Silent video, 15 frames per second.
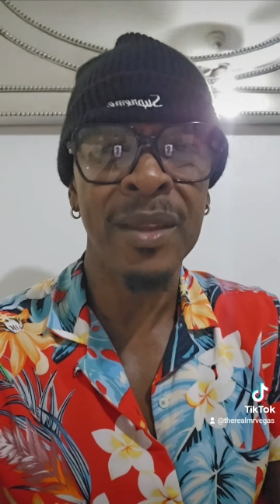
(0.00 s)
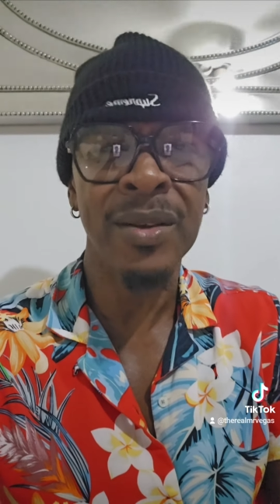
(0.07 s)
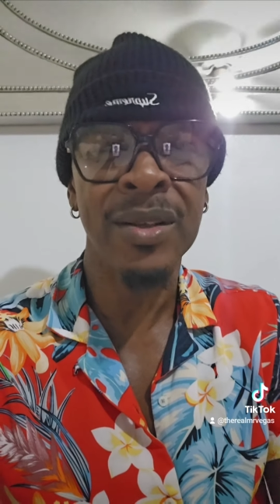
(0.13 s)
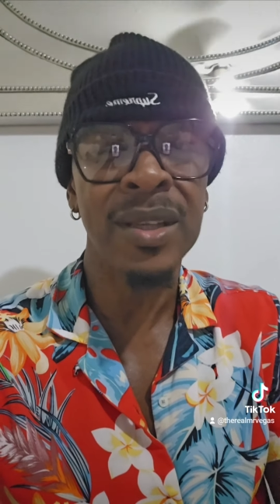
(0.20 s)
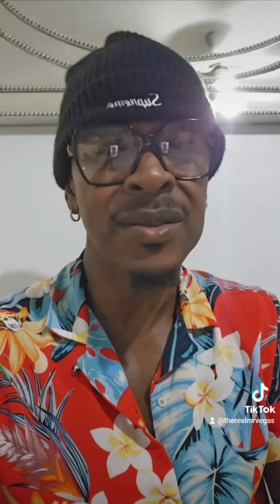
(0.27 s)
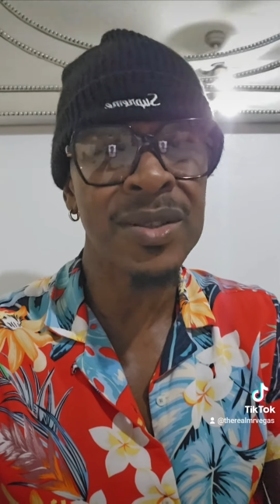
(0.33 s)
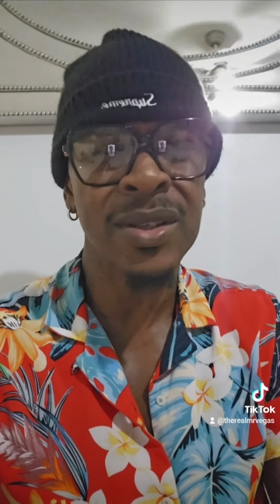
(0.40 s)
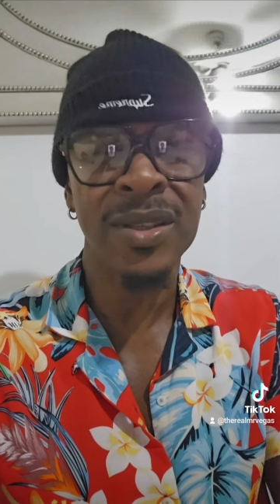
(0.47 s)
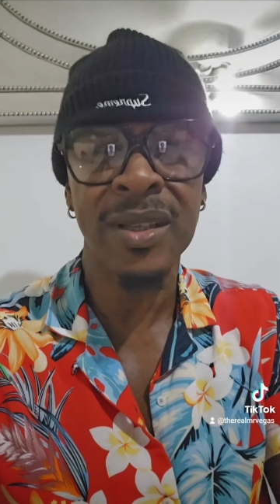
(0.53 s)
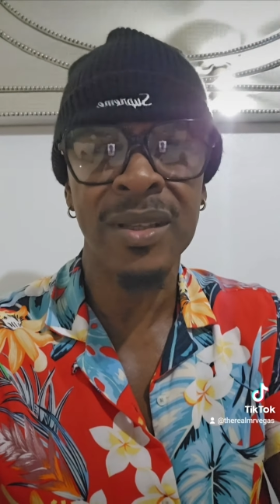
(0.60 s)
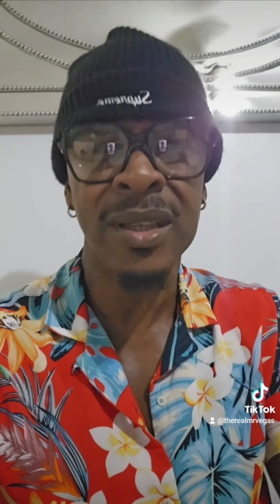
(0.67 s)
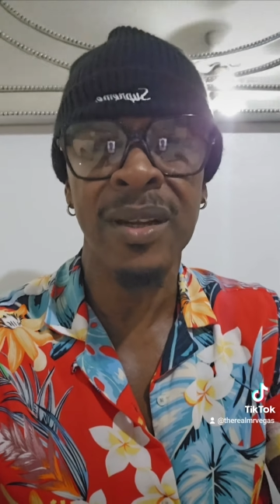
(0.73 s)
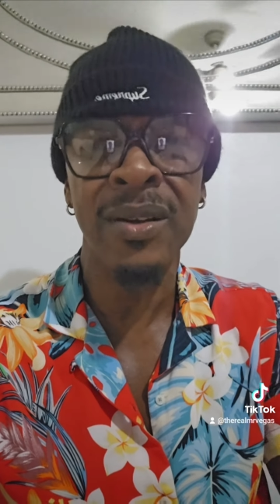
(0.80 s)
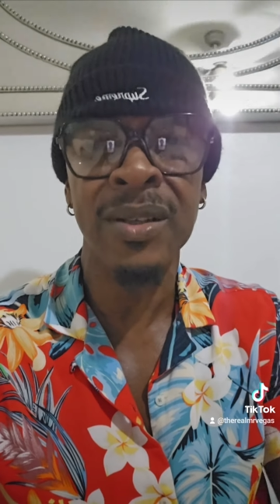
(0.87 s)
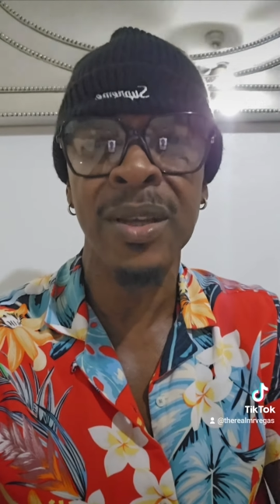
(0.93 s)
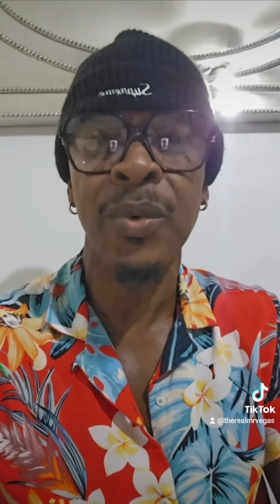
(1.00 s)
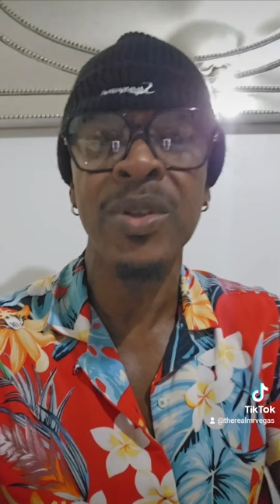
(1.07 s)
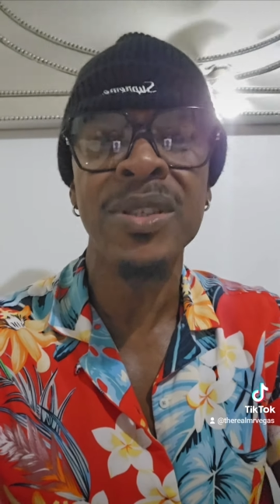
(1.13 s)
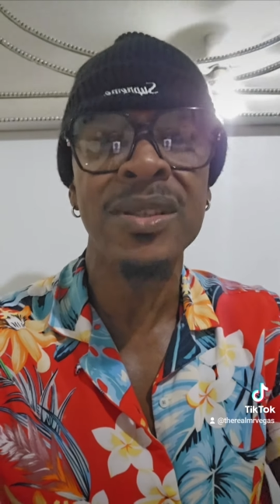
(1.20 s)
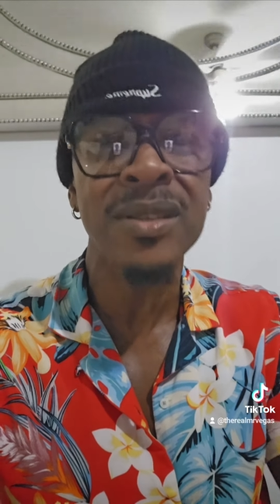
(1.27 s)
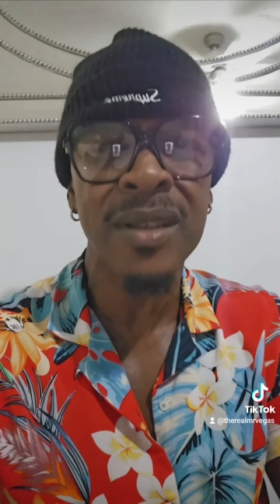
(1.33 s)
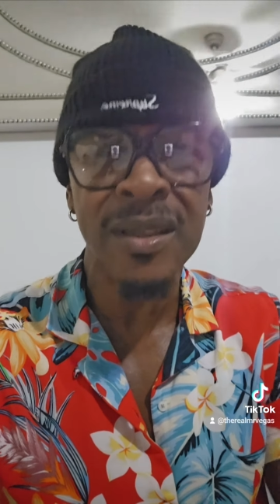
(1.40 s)
There's nothing there.
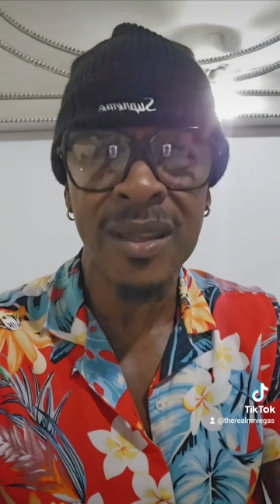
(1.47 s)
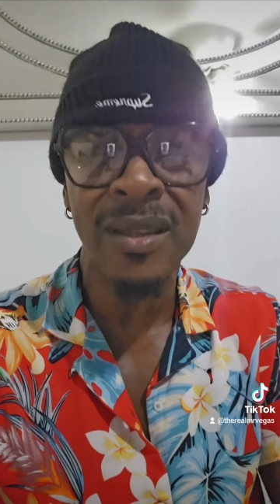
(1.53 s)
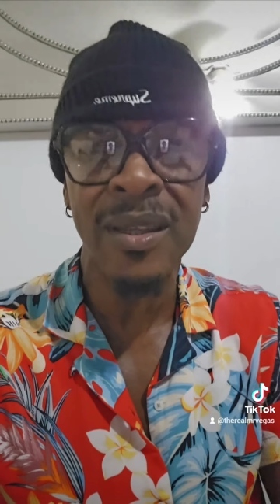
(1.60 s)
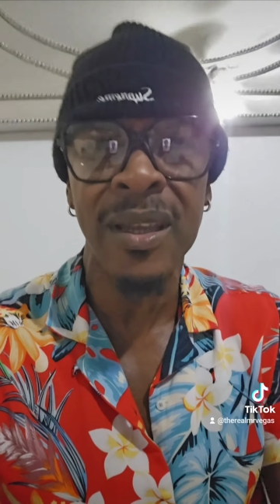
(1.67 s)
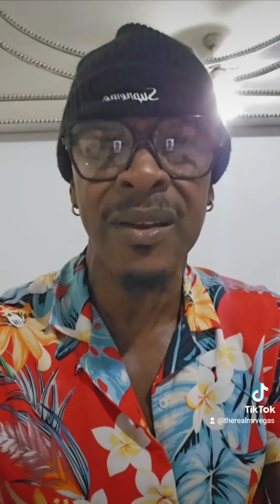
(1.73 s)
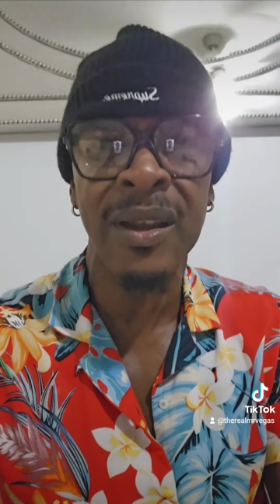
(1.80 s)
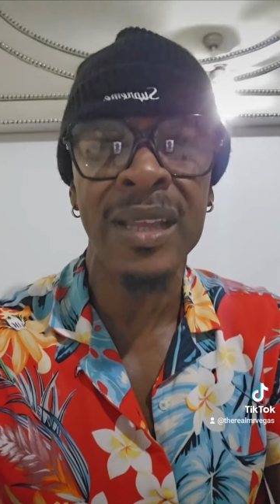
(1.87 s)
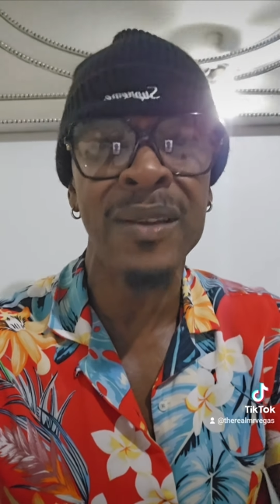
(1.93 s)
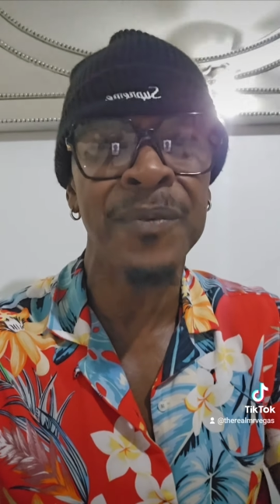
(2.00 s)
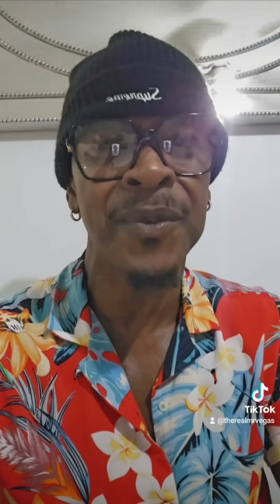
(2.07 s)
There was nothing there.